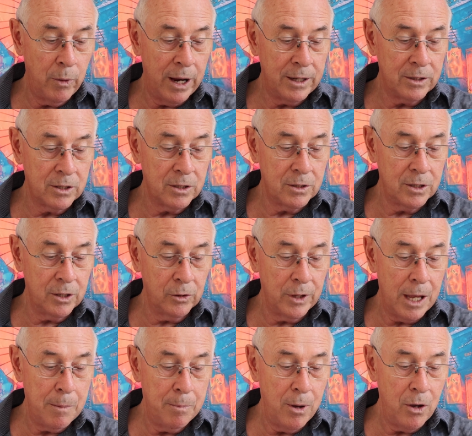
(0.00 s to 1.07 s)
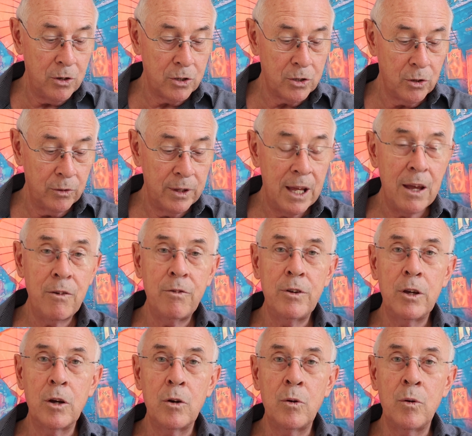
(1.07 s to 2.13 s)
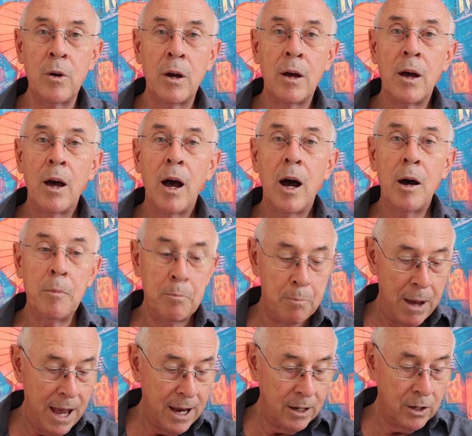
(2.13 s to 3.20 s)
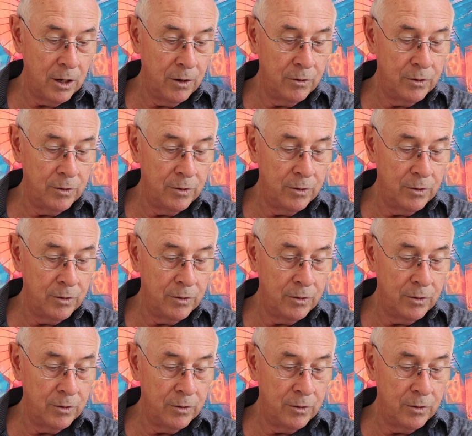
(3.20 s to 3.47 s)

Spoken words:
went till there burst on their view a bed